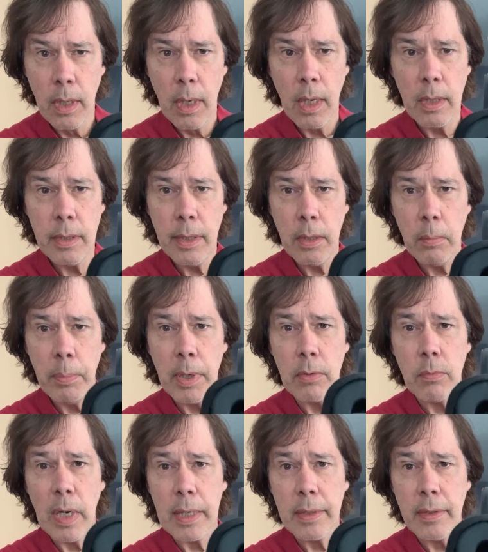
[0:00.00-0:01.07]
a little
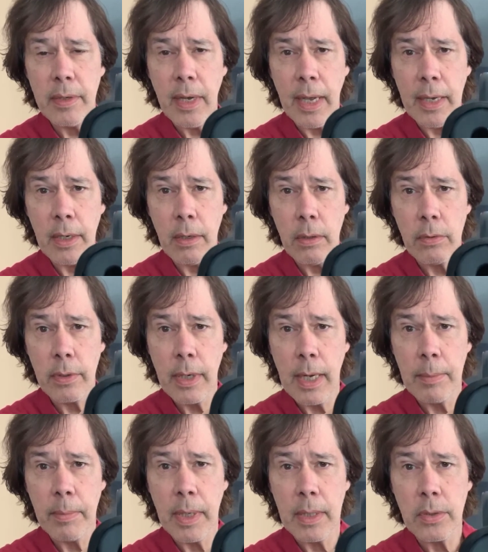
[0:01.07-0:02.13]
bit rectangular,
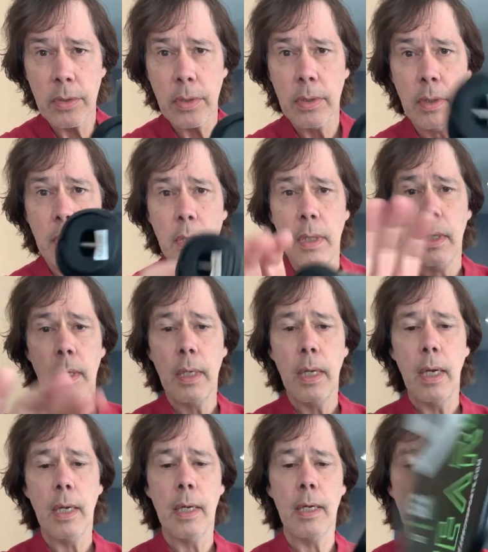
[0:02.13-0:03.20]
not much.
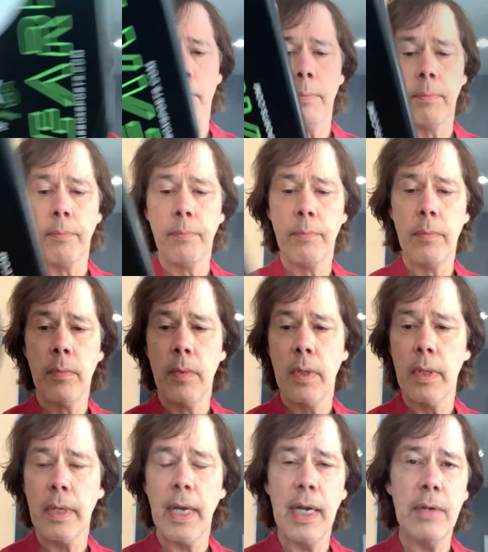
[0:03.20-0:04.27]

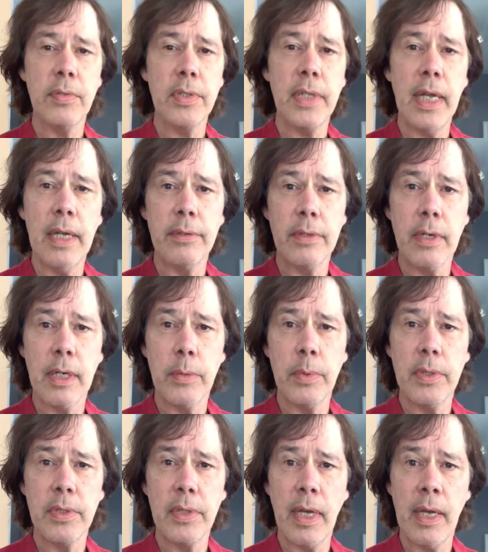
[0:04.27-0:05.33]
Kind of standard, I
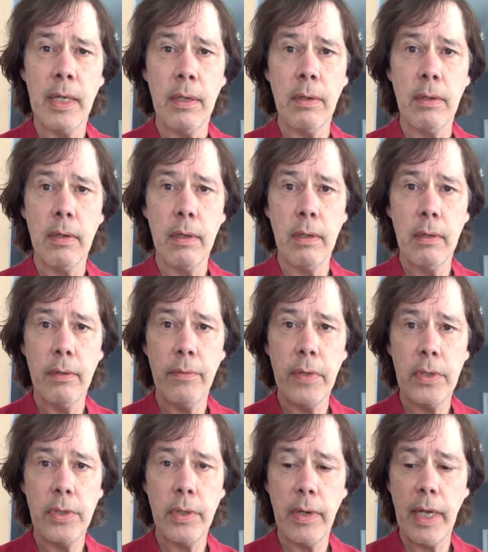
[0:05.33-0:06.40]
would say.
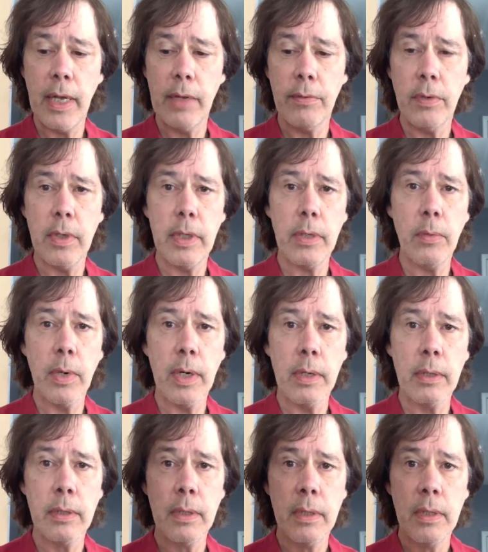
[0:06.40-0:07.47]
Fits your hand really
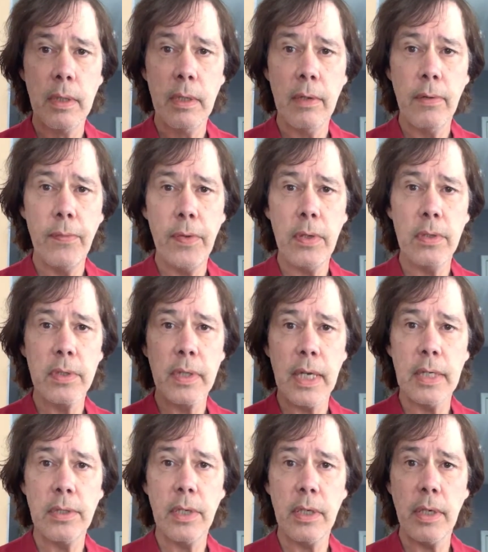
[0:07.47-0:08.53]
well. Feels
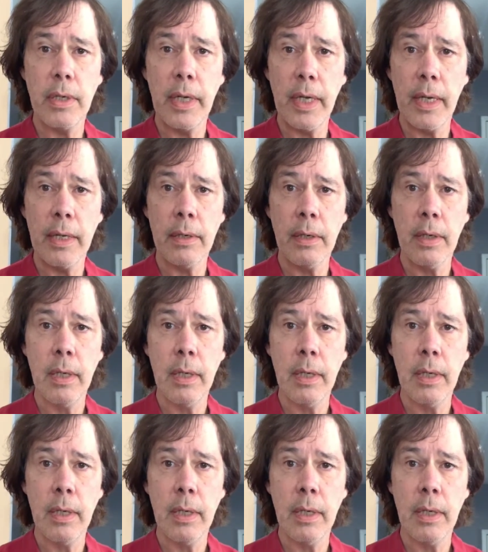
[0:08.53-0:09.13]
nice in your hand.